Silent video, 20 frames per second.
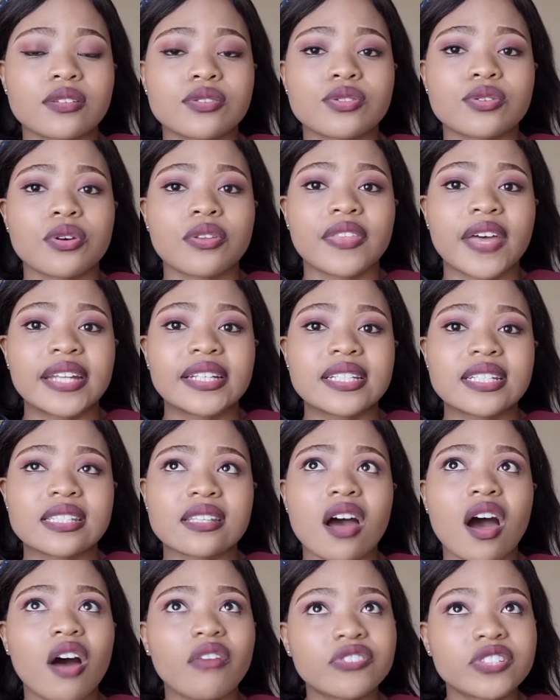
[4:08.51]
So that is
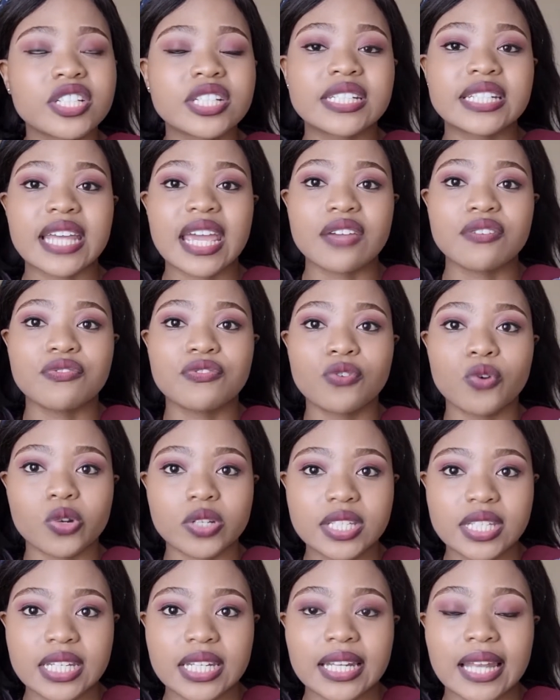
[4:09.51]
after day
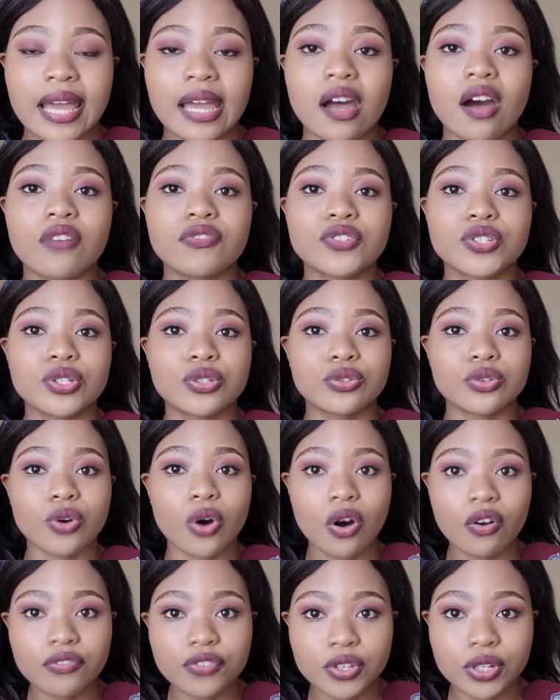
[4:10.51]
14, like after you
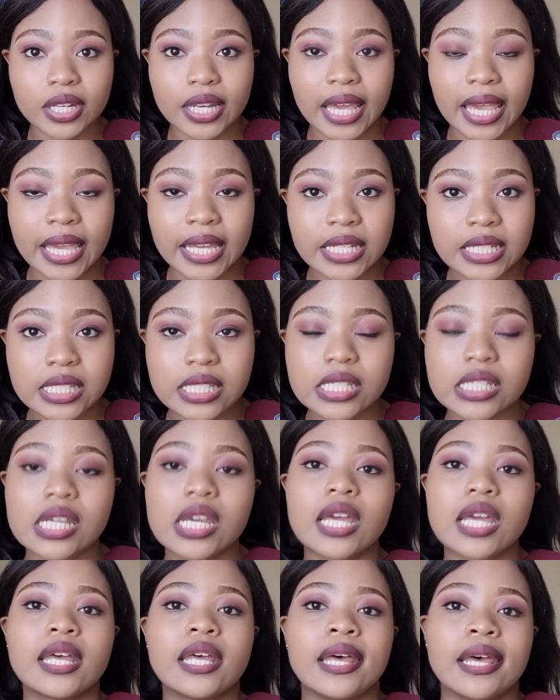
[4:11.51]
ovulate,
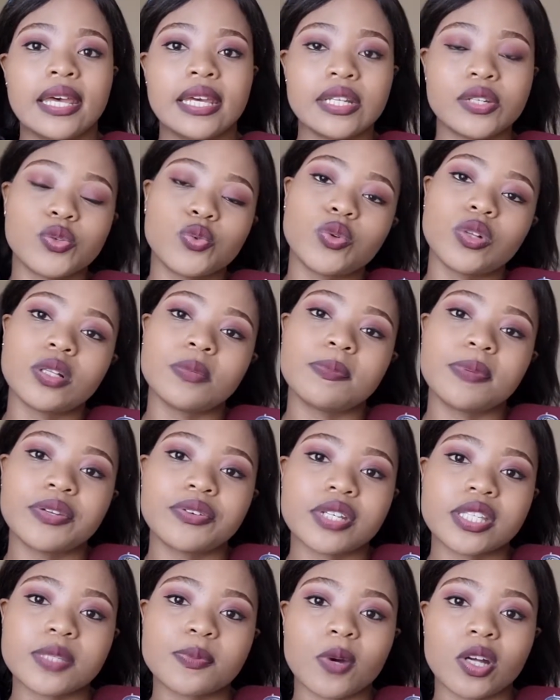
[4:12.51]
it will be
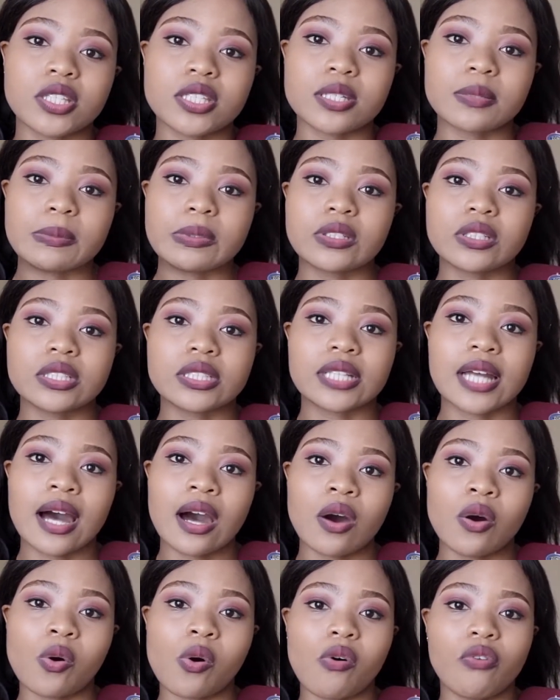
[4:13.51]
responsible
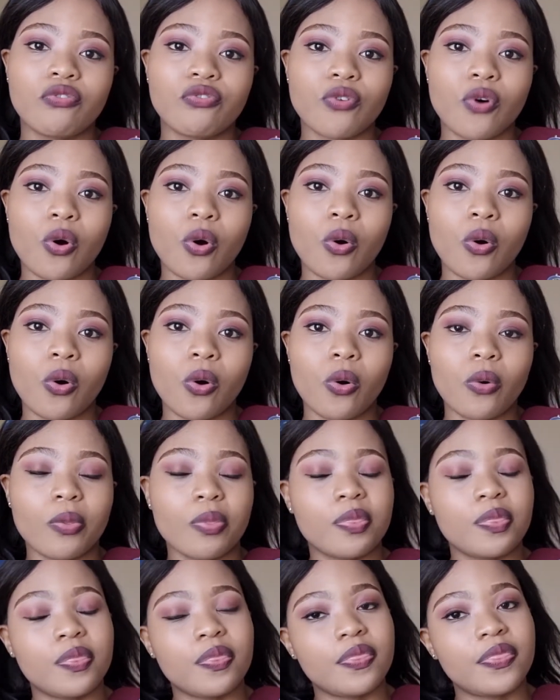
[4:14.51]
now for
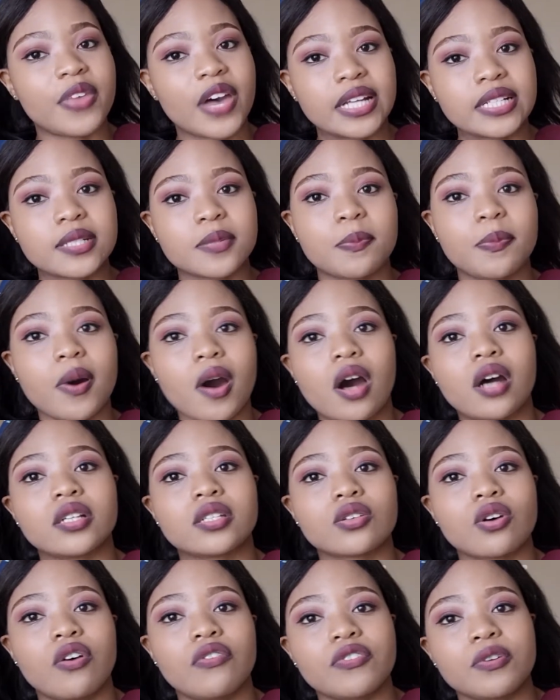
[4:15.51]
that part
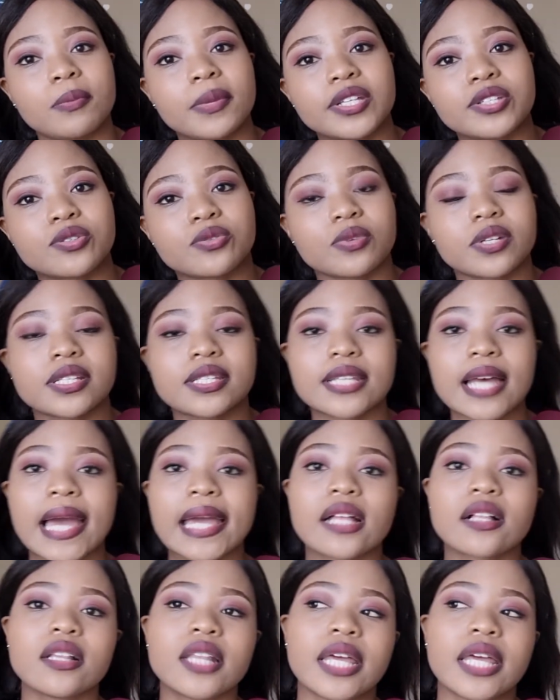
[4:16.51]
of your menstrual cycle.